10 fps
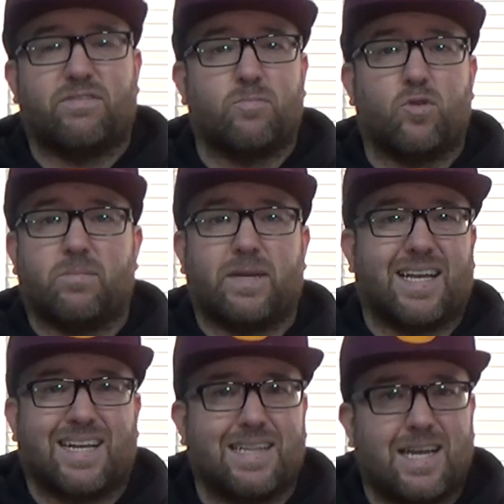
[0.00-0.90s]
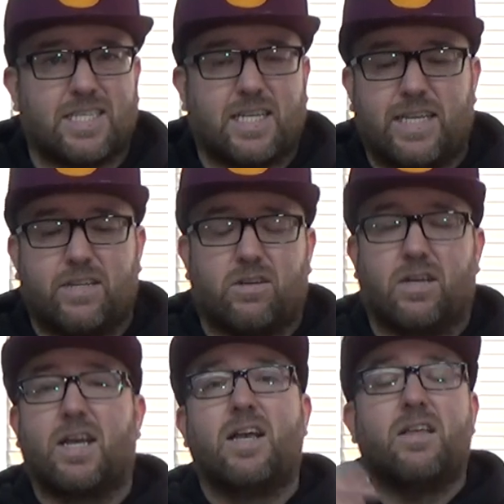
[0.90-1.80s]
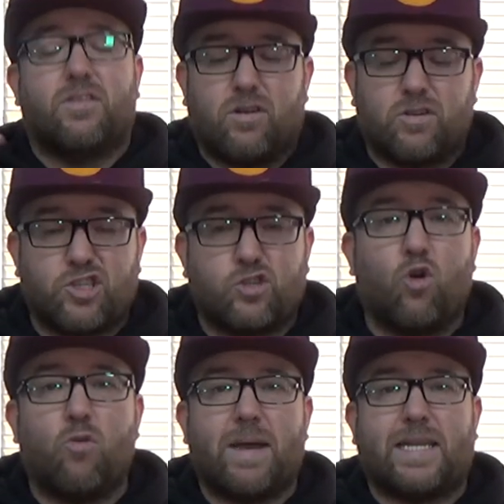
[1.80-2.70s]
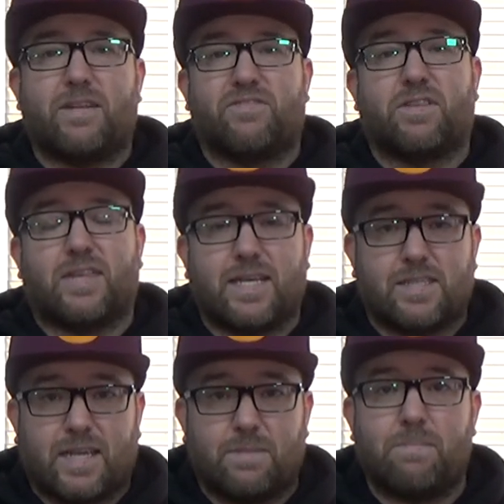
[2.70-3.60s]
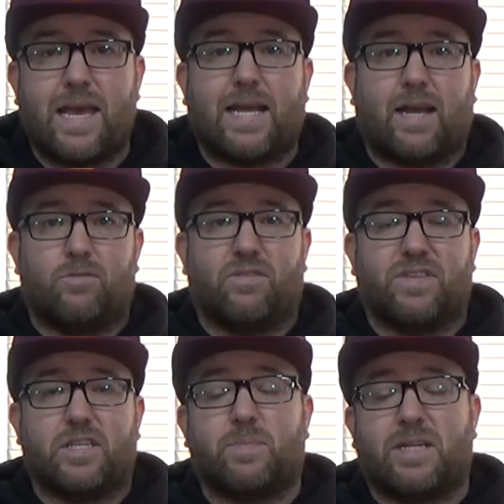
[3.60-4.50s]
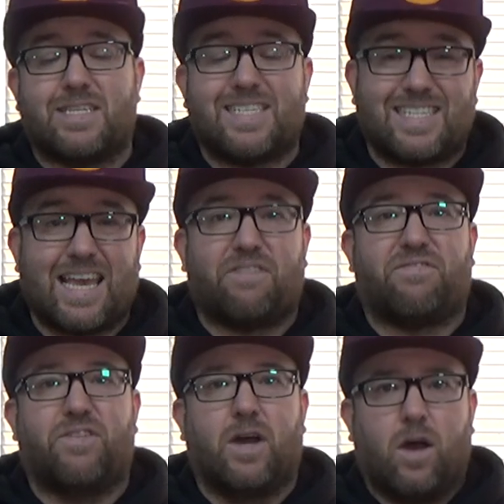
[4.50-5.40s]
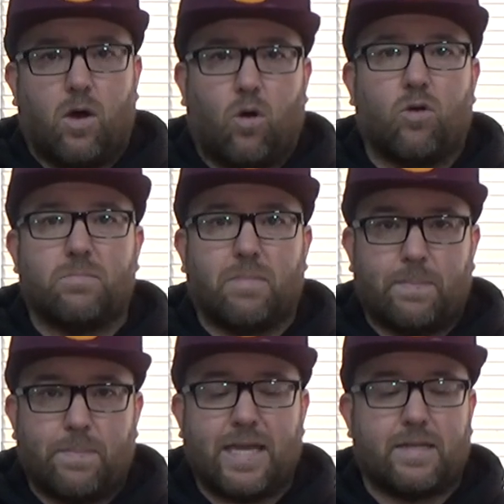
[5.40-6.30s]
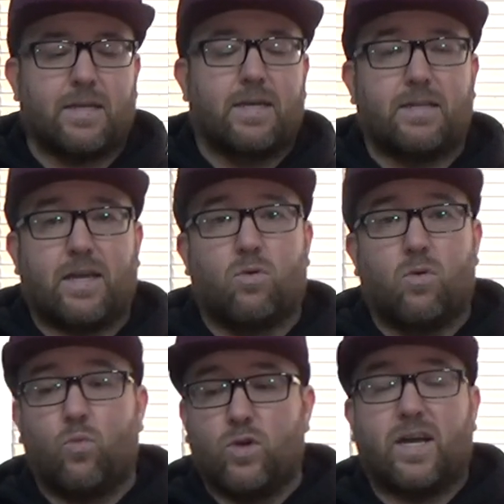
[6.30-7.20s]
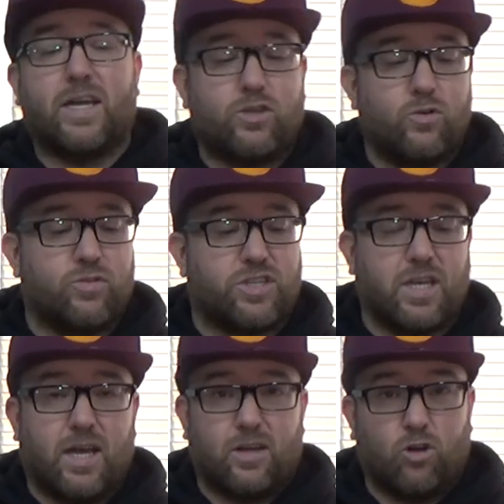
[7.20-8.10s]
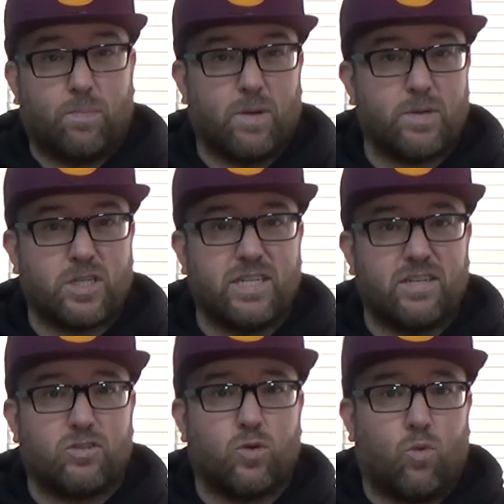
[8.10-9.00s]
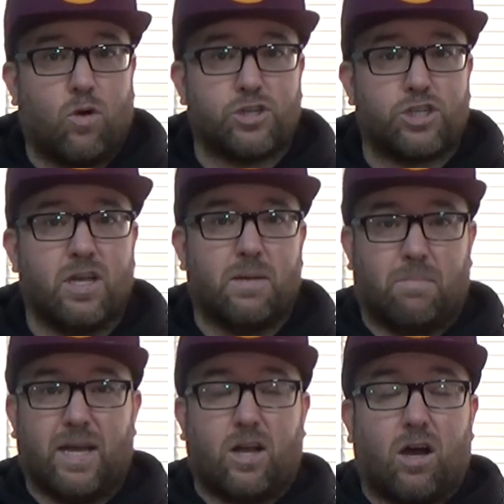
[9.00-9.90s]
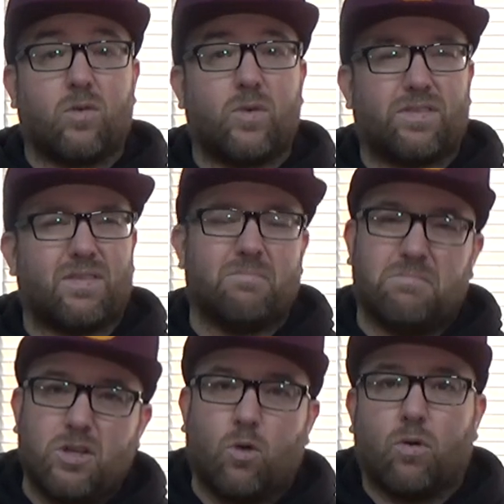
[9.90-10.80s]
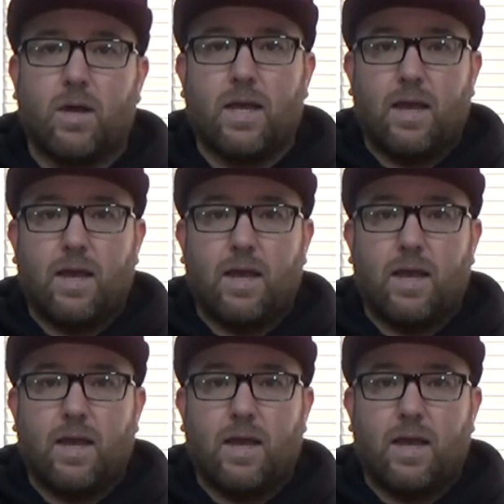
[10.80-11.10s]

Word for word: even more and make it a glass cleaner. There are so many different things I can make out of this, but it's safe on my paint. Now, would I use an all-purpose cleaner to wash my car with? No.